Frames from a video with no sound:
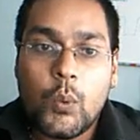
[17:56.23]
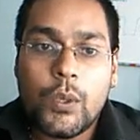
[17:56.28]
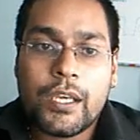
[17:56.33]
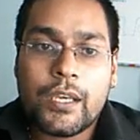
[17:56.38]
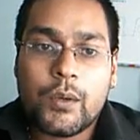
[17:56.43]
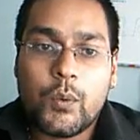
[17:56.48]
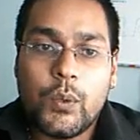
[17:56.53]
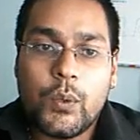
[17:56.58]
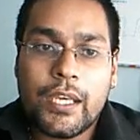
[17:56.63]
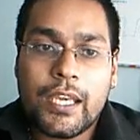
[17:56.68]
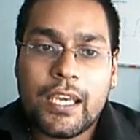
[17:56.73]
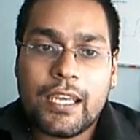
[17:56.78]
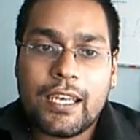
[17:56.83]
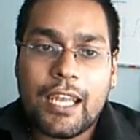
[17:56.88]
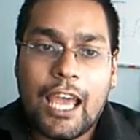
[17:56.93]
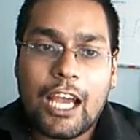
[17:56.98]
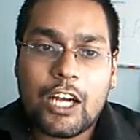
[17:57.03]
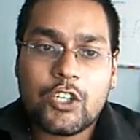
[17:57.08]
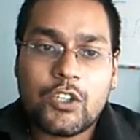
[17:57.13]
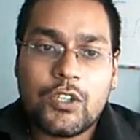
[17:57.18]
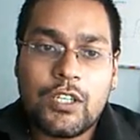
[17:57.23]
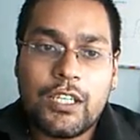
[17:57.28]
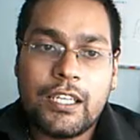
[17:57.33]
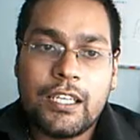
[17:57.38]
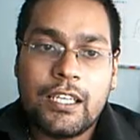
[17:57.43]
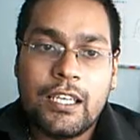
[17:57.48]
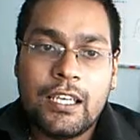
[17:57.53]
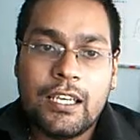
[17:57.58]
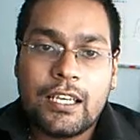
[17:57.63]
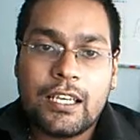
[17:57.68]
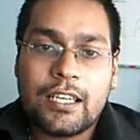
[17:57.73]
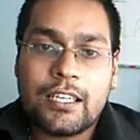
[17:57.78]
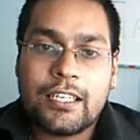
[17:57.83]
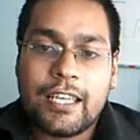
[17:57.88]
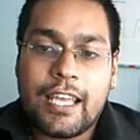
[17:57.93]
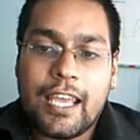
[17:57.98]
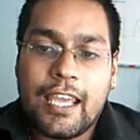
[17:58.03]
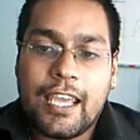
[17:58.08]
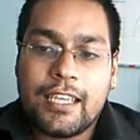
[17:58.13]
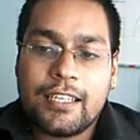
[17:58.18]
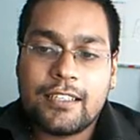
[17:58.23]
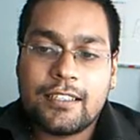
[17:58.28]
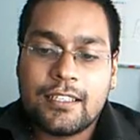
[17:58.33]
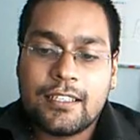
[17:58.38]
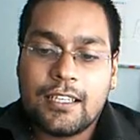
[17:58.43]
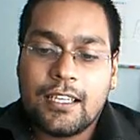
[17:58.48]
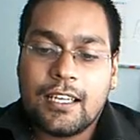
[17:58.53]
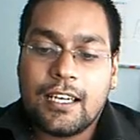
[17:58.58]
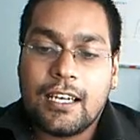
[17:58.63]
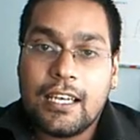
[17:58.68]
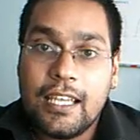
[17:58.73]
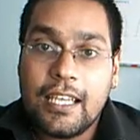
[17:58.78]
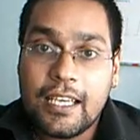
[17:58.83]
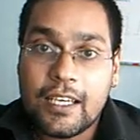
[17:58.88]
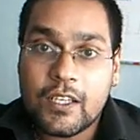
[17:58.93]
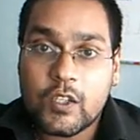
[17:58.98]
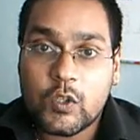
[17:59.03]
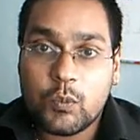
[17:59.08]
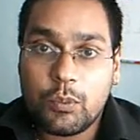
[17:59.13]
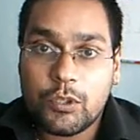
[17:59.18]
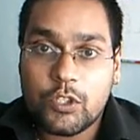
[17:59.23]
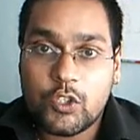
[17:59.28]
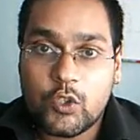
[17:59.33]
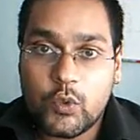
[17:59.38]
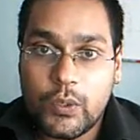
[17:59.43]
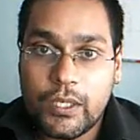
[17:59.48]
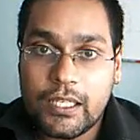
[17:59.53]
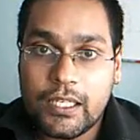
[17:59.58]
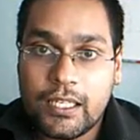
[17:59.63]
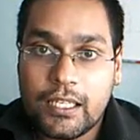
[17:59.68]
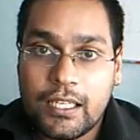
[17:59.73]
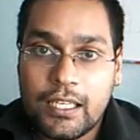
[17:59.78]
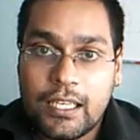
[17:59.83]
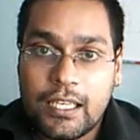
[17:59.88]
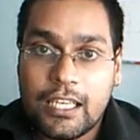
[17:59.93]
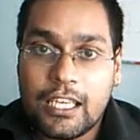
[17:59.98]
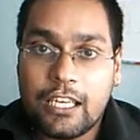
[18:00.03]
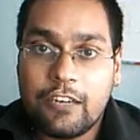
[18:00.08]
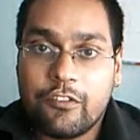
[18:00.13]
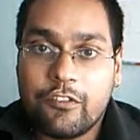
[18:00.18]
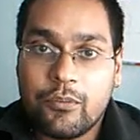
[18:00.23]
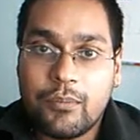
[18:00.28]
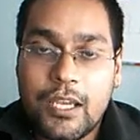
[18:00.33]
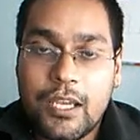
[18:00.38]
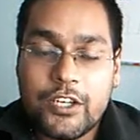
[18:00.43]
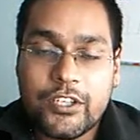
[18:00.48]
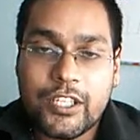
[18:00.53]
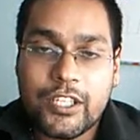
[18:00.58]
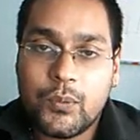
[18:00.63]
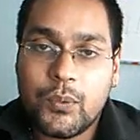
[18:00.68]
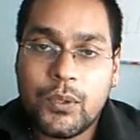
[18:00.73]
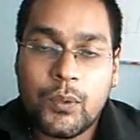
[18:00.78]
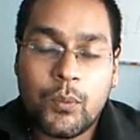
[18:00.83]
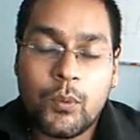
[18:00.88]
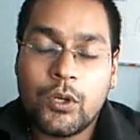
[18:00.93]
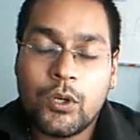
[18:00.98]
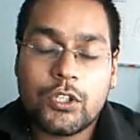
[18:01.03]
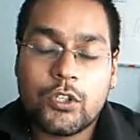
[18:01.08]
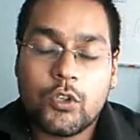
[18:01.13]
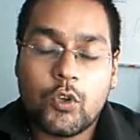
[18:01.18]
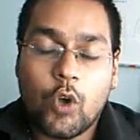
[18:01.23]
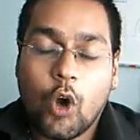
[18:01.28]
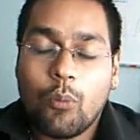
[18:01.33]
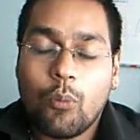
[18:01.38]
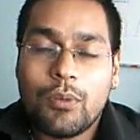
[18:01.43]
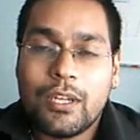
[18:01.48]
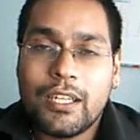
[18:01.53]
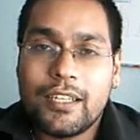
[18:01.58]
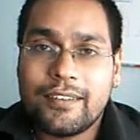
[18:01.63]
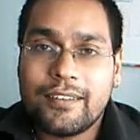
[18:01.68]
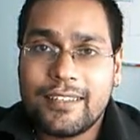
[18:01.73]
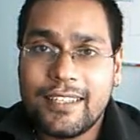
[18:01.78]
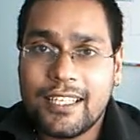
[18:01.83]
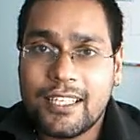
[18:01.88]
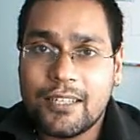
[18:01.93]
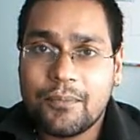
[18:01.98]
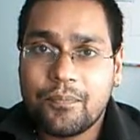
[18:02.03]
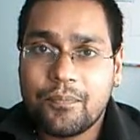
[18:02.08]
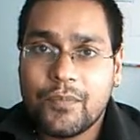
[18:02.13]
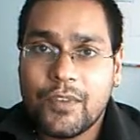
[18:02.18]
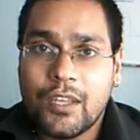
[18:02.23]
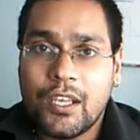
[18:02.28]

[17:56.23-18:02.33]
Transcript: We can actually create links between information that we won't normally see.